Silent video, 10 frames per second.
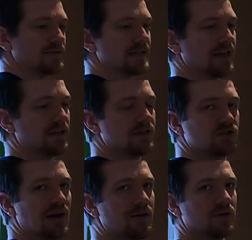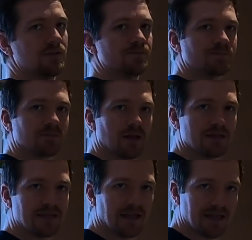of tilt your trowel,
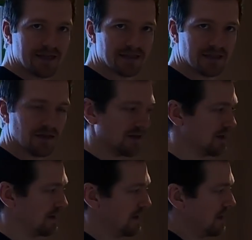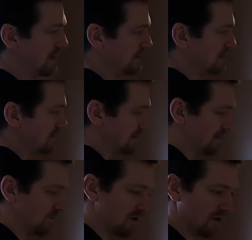tilt it to the
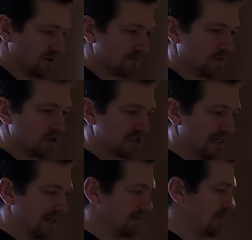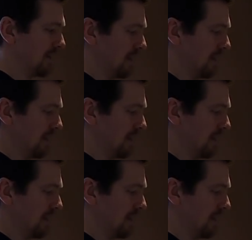existing wall, push it in,